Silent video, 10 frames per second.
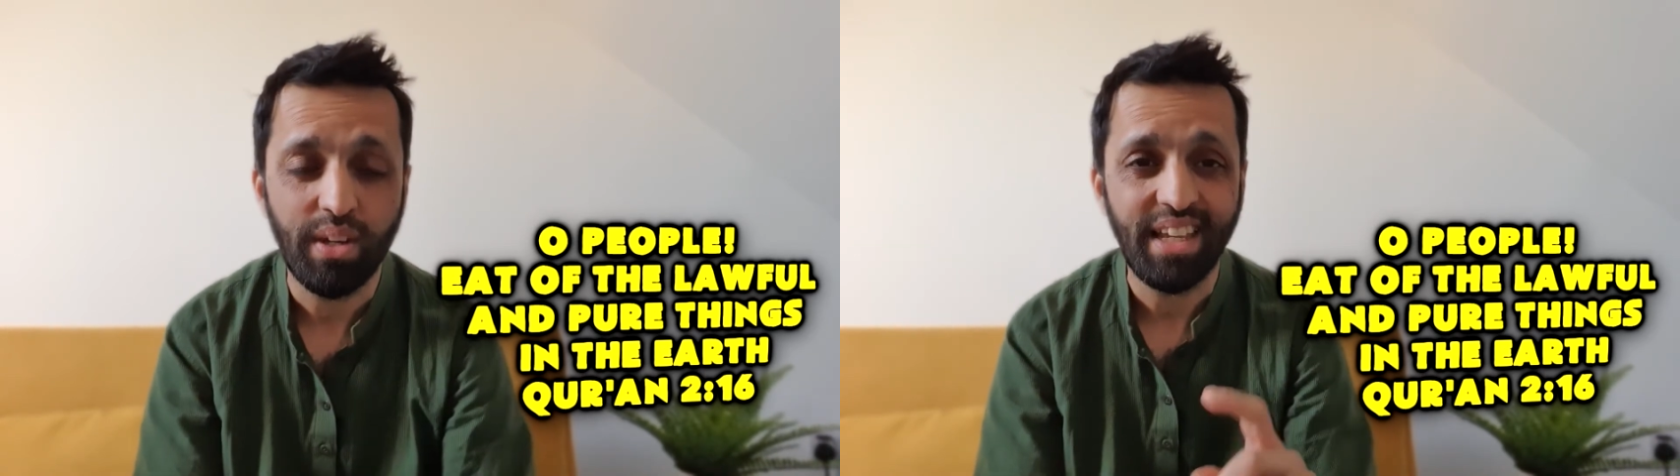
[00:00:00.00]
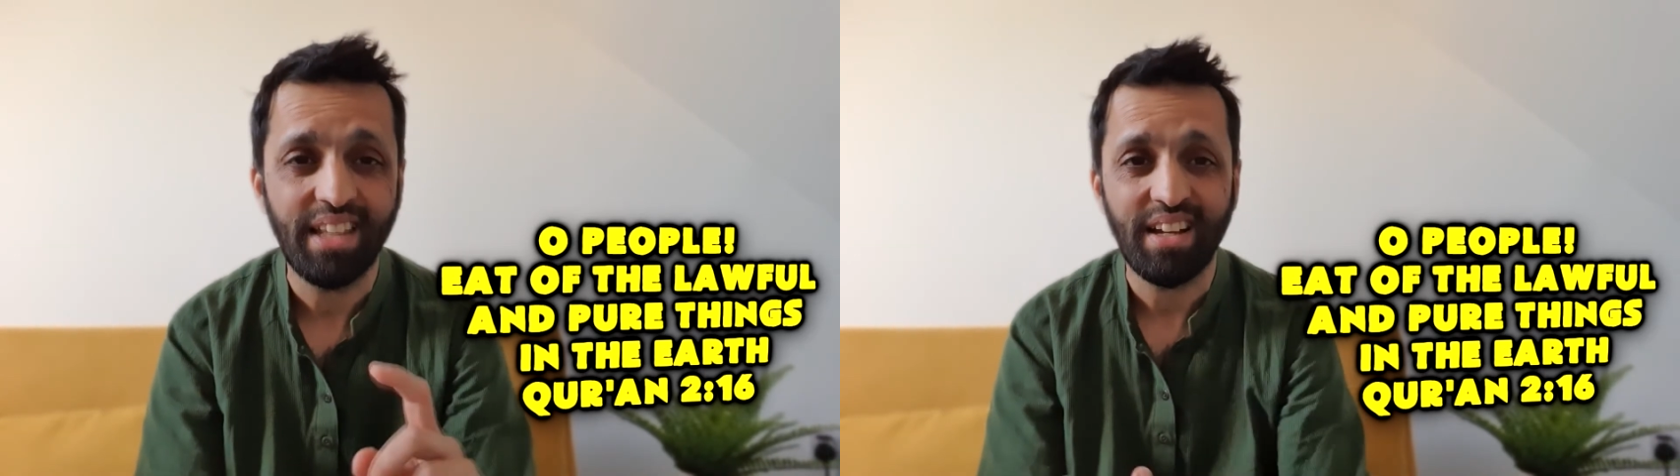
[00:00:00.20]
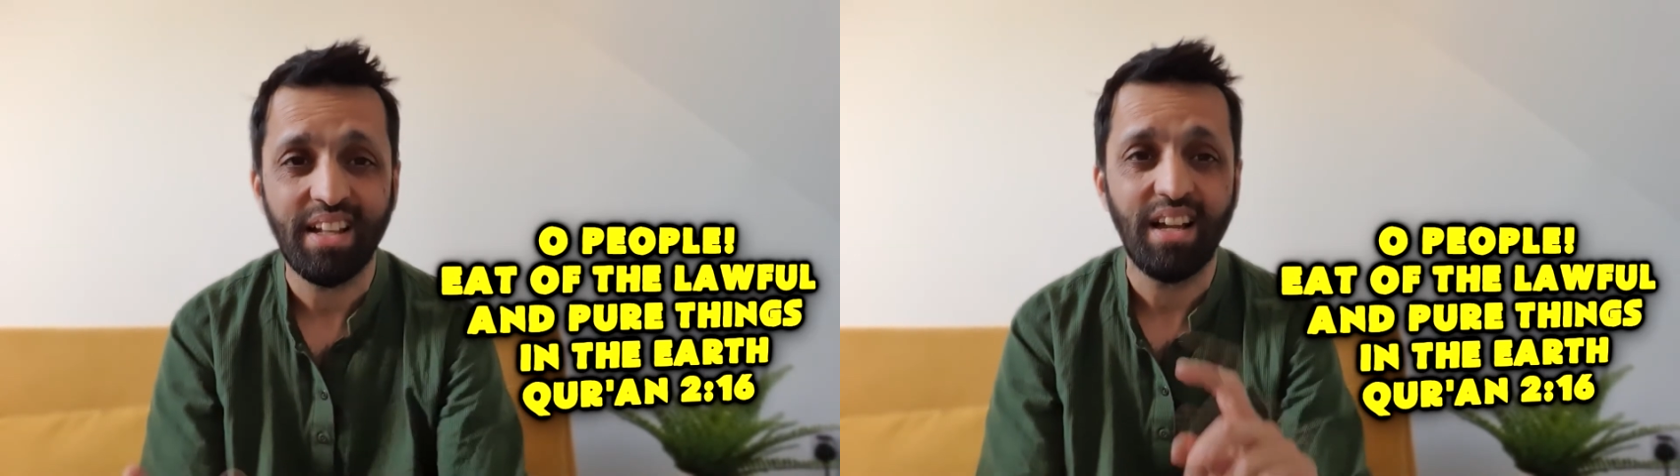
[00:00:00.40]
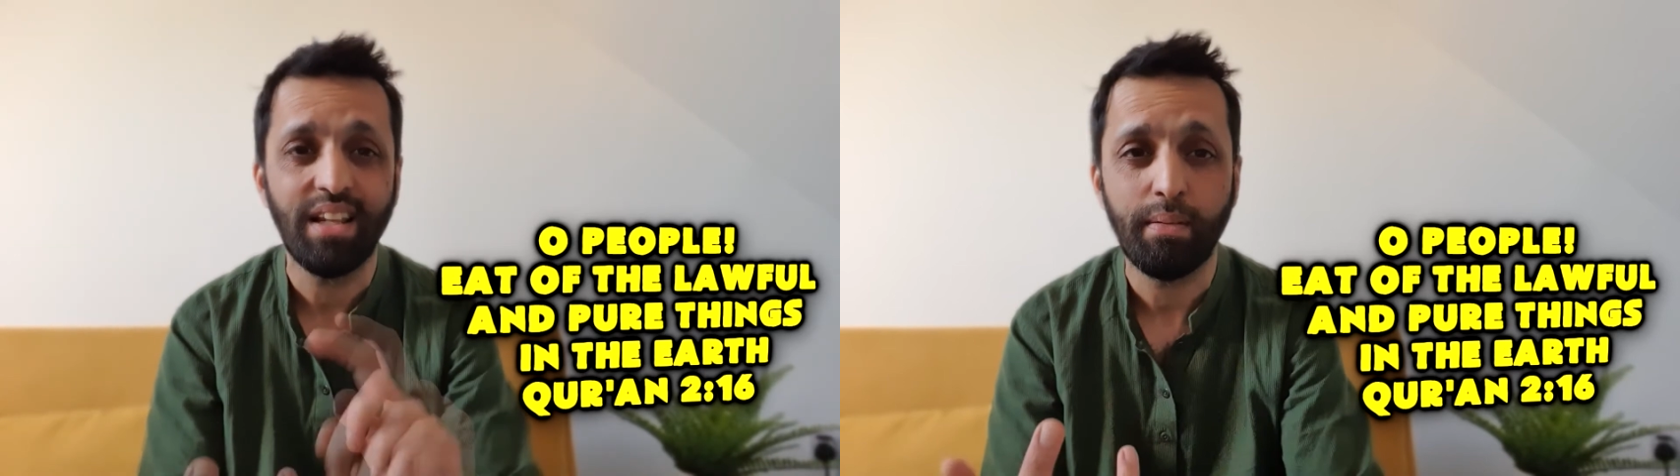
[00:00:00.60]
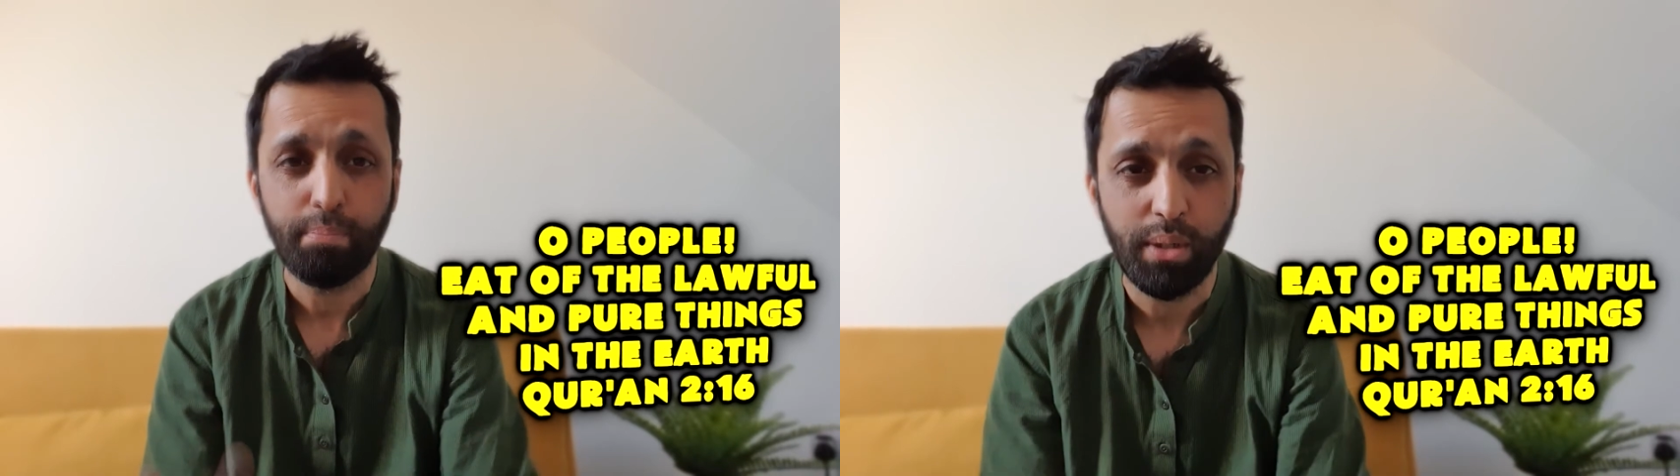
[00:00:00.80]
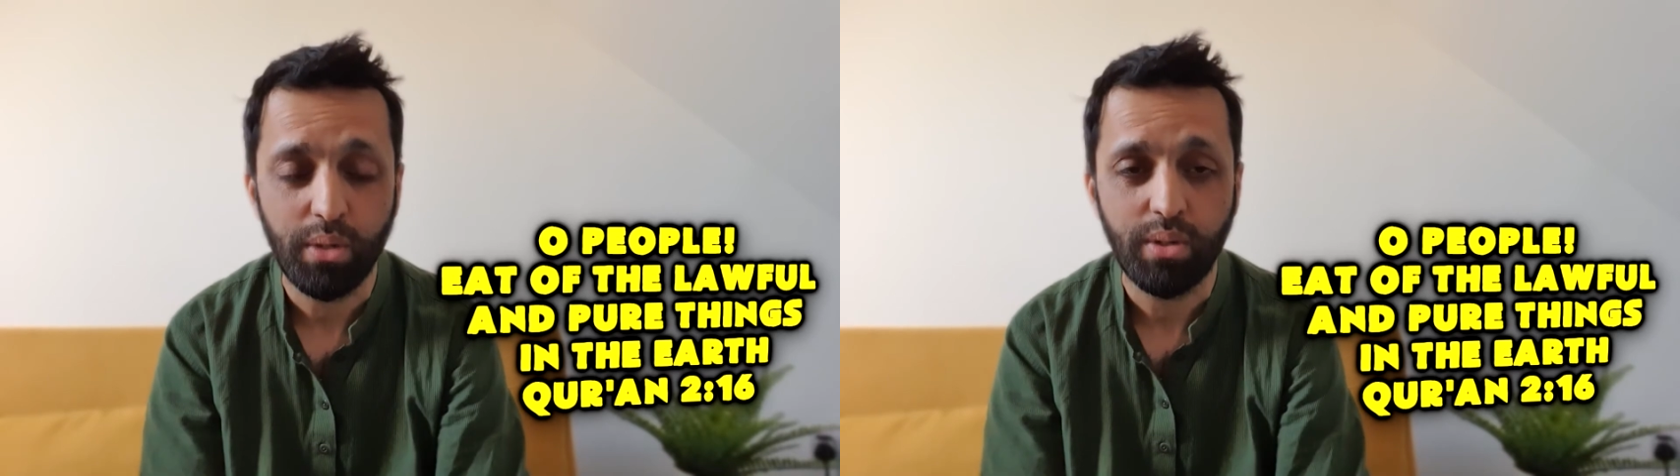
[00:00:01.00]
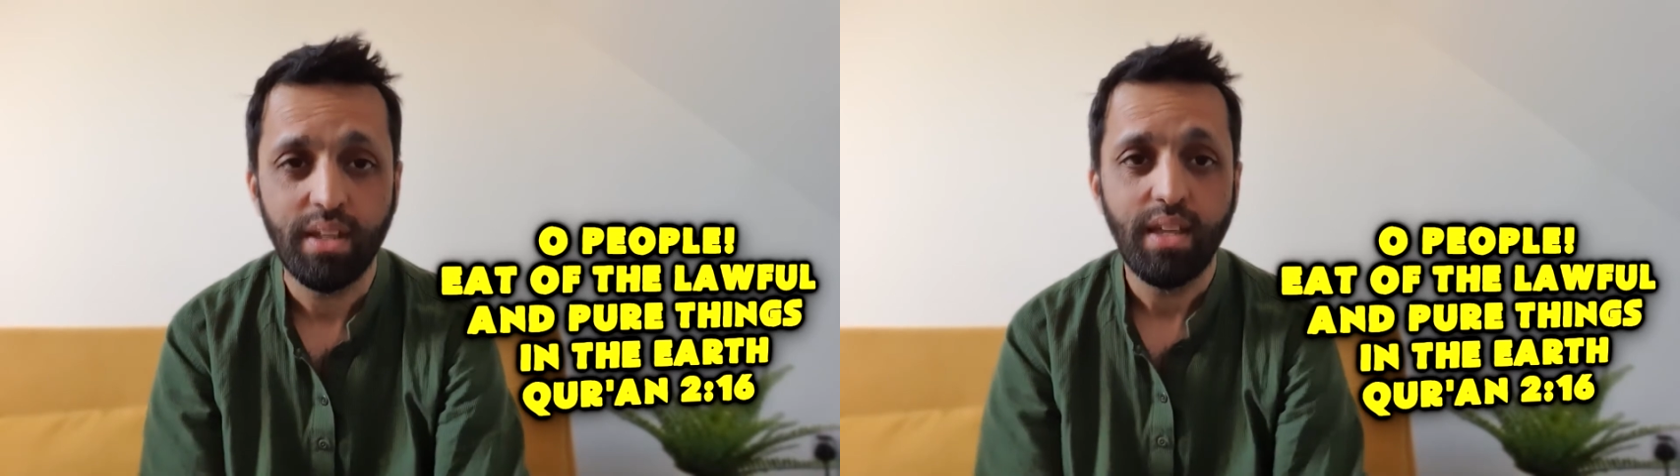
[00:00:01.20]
eat halal and pure.